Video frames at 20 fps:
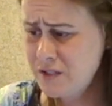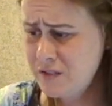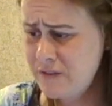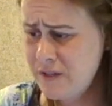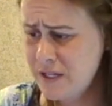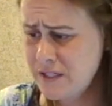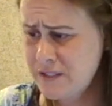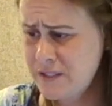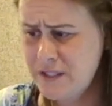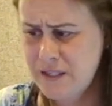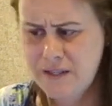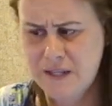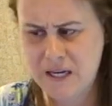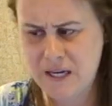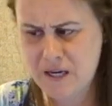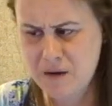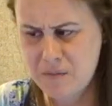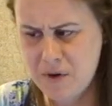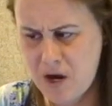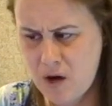of things to
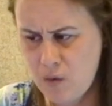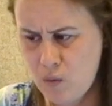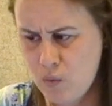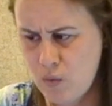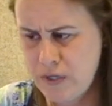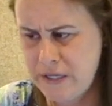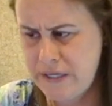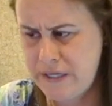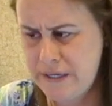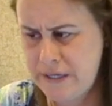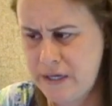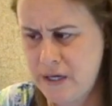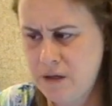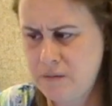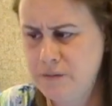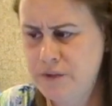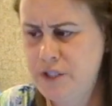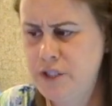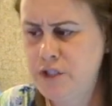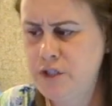think about when it
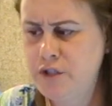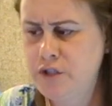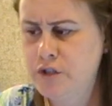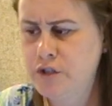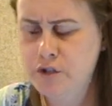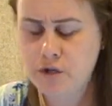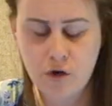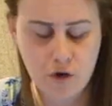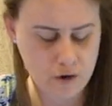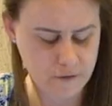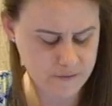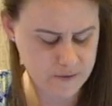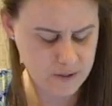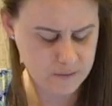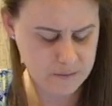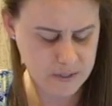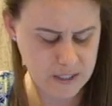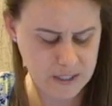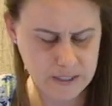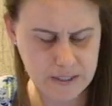comes to your RV
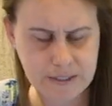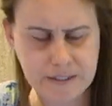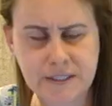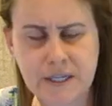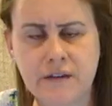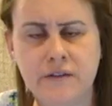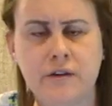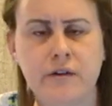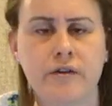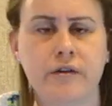amenities, and they're